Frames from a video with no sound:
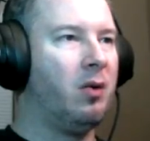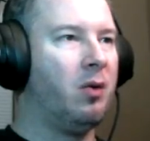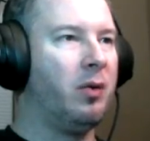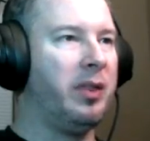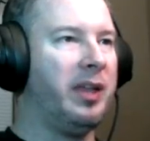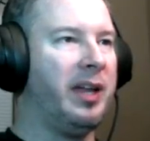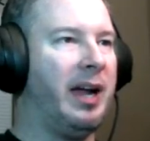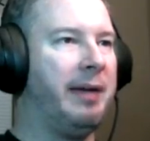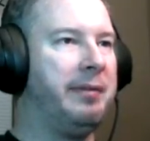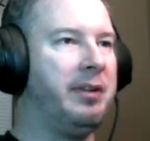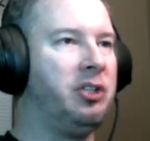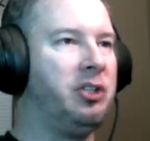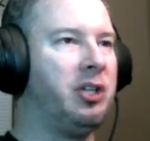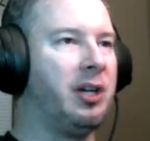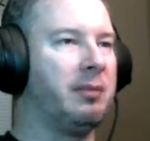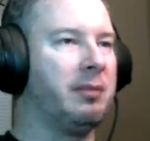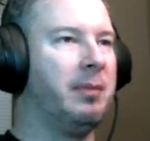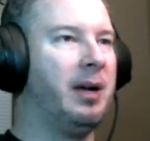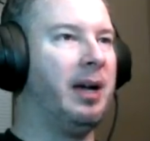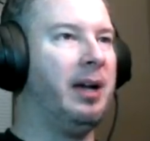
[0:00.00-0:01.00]
Without having to
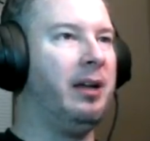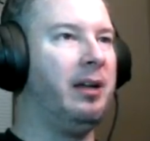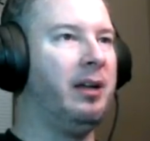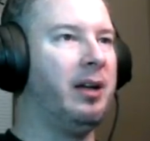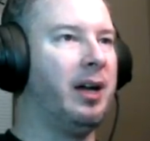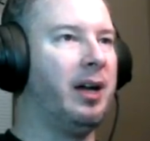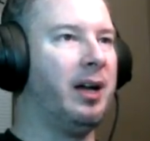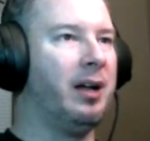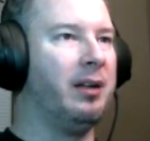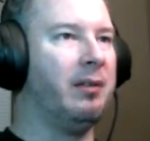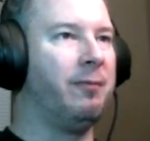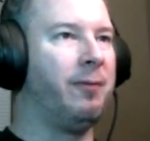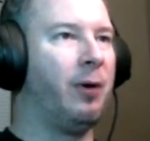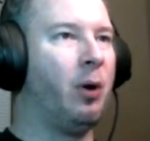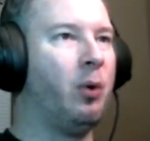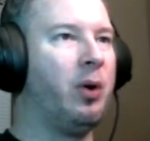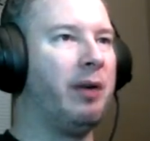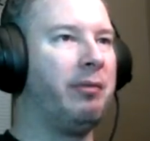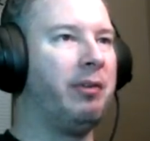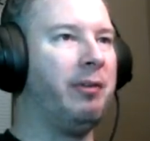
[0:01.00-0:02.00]
check my
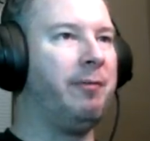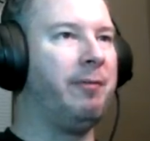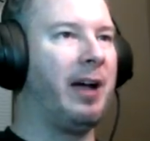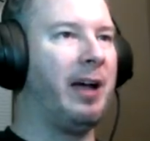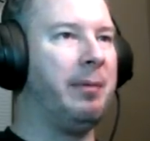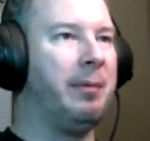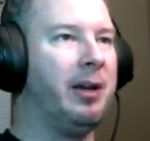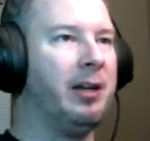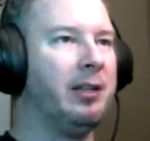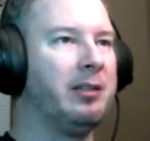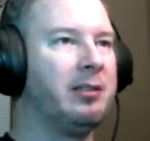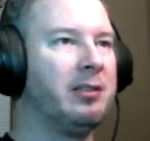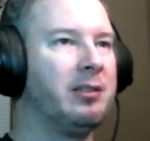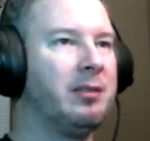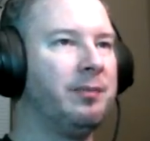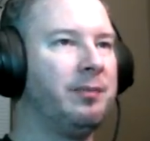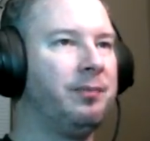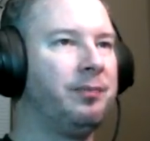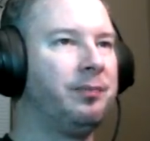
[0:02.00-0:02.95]
phone every 5 minutes.